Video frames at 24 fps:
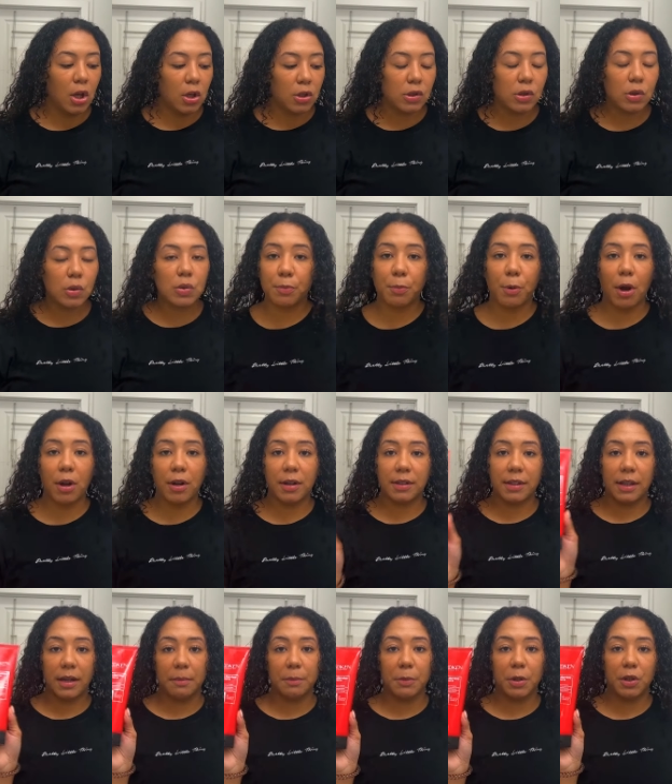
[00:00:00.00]
So this product
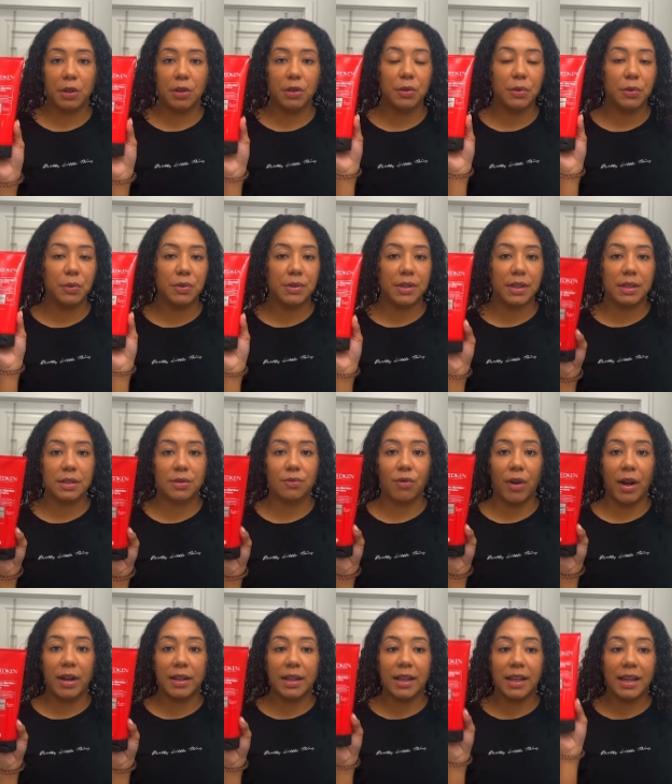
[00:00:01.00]
that I'm gonna use is
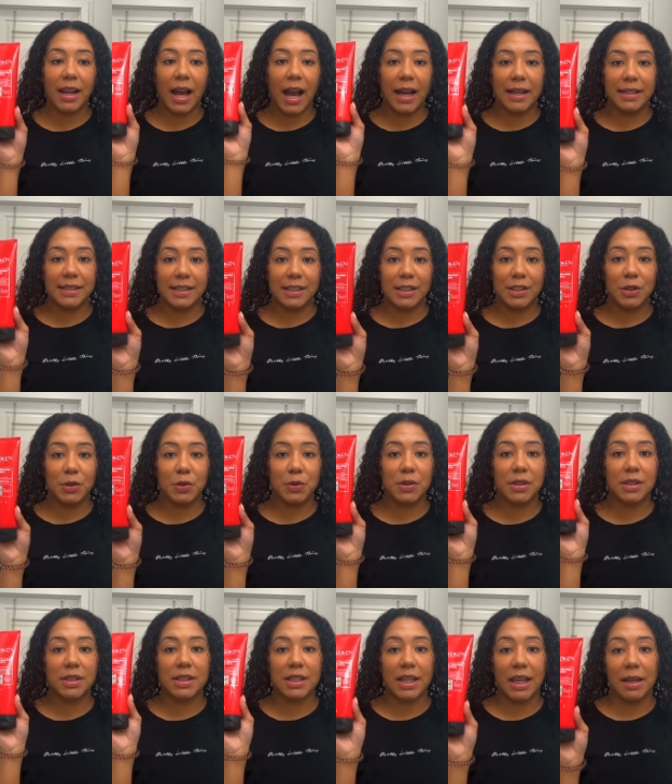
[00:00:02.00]
Redken. I did use
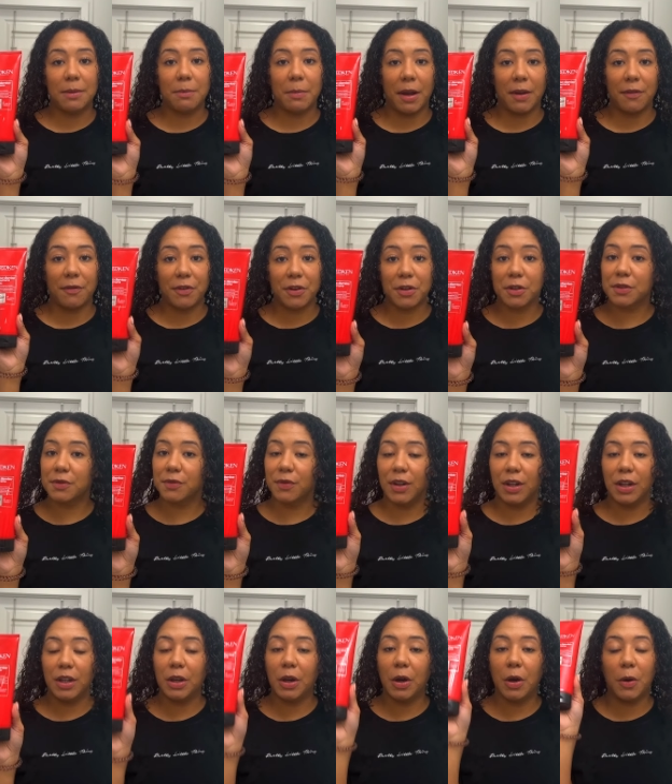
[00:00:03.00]
this in my first
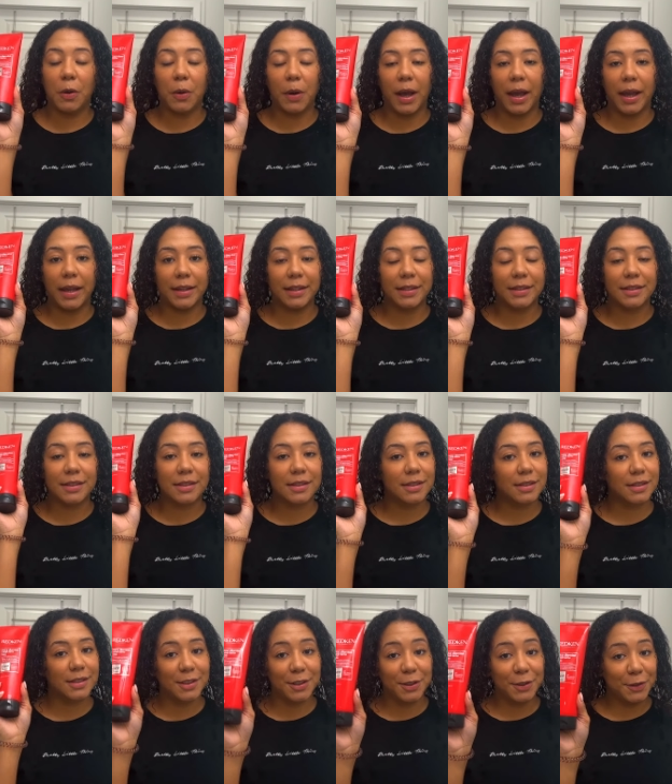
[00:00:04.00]
video and it's
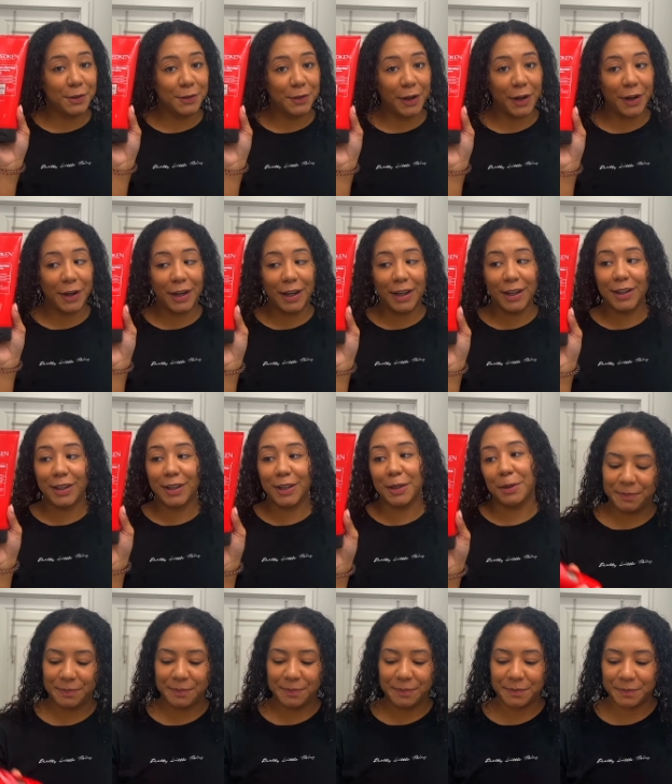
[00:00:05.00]
still very good.